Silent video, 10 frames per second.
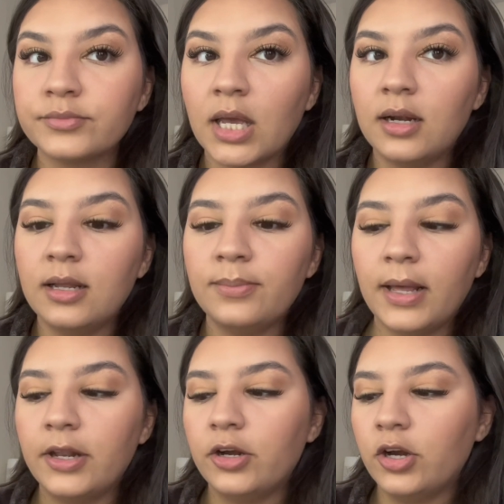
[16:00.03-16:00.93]
lip
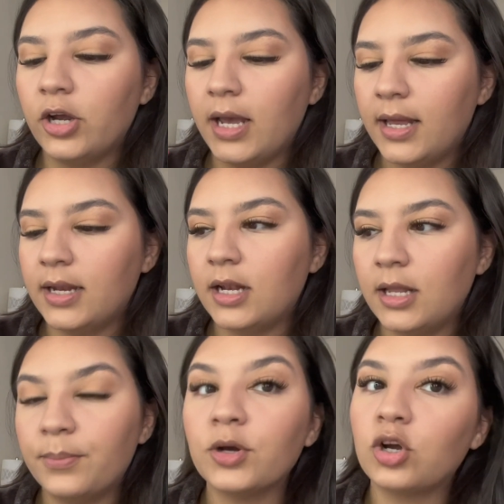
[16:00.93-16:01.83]
liner and
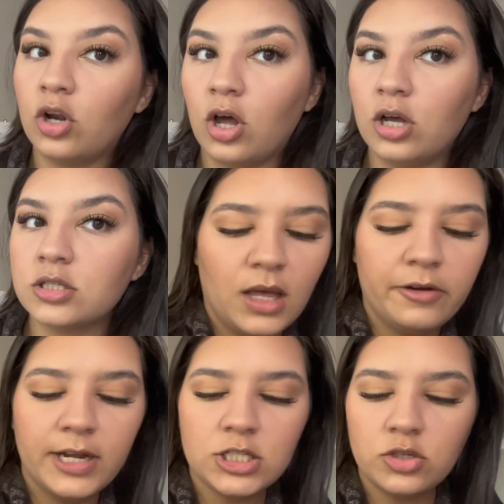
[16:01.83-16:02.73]
lip gloss. All
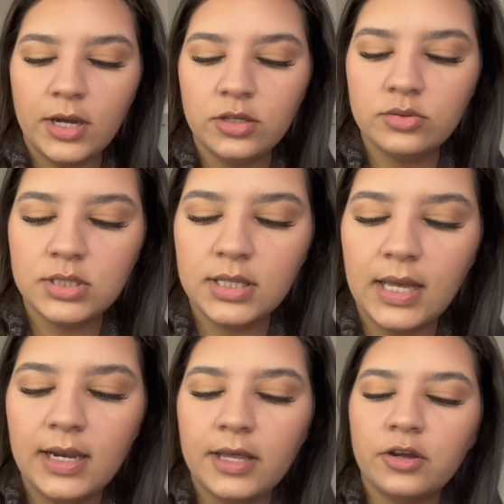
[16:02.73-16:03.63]
right, so I use the
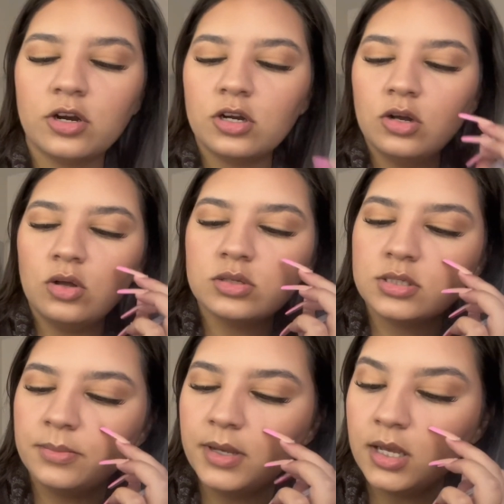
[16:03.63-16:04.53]
LA Girl
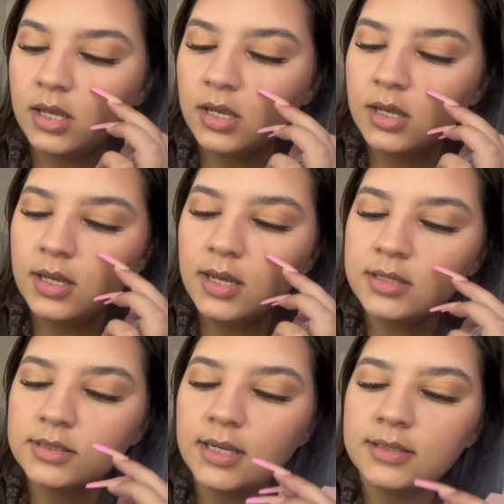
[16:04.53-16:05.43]
Ultimate
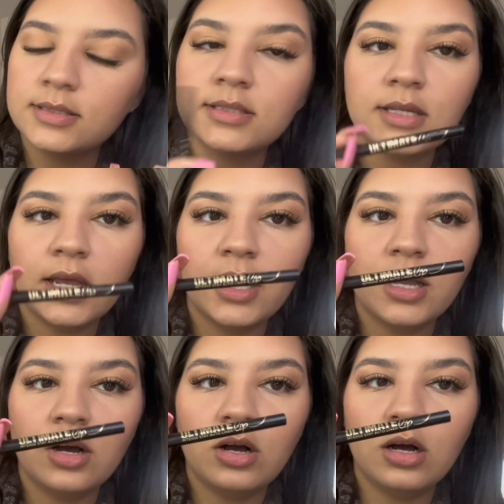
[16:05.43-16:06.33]
Intense Stay
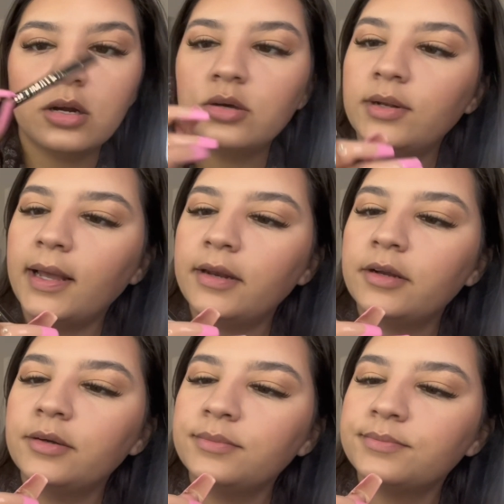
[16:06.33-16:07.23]
Auto Liner.